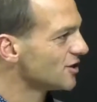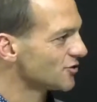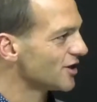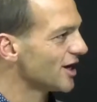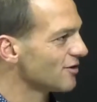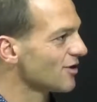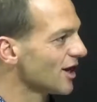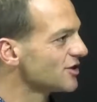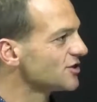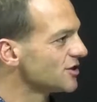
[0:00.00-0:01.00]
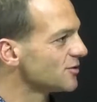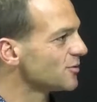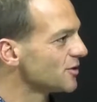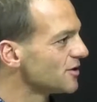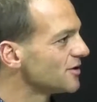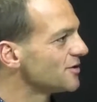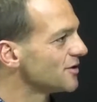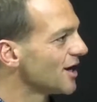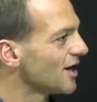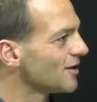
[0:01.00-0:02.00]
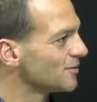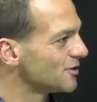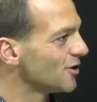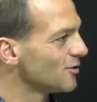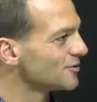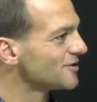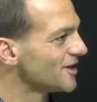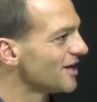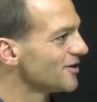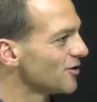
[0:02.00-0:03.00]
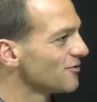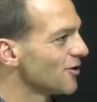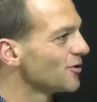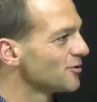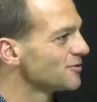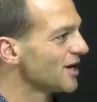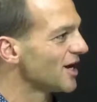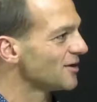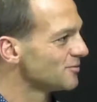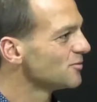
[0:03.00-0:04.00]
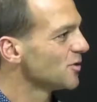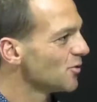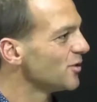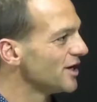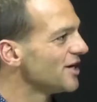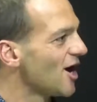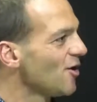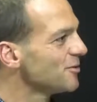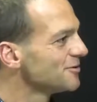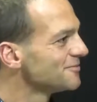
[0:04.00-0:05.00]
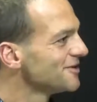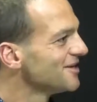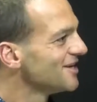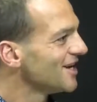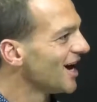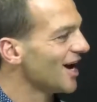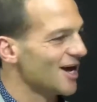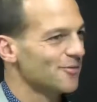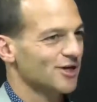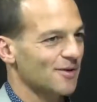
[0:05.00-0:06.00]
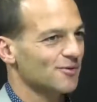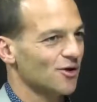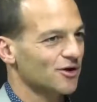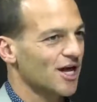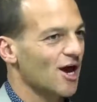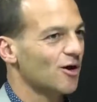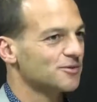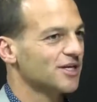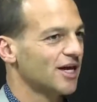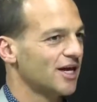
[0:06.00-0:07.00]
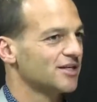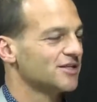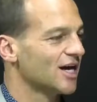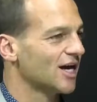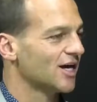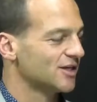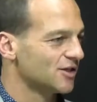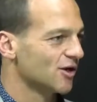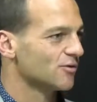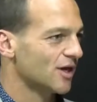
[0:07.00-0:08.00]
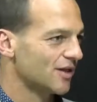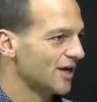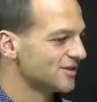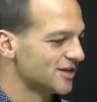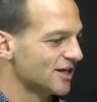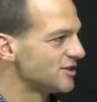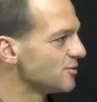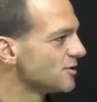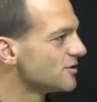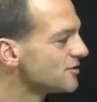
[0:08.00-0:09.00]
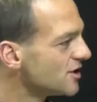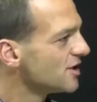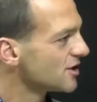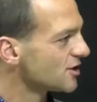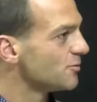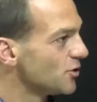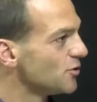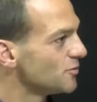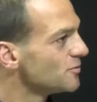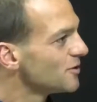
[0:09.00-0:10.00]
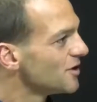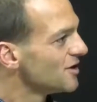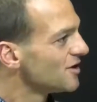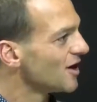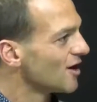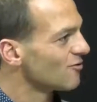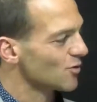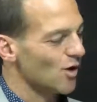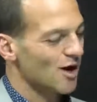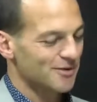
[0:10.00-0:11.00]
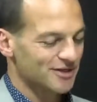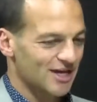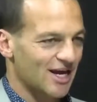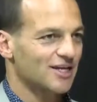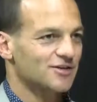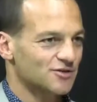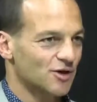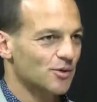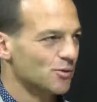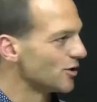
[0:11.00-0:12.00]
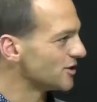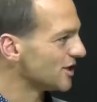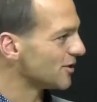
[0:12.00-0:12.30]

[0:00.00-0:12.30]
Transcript: literally had a relationship with Dolts and got a phone call saying, we need help, and we came along and helped. And at that stage it was compute requirement, and so we worked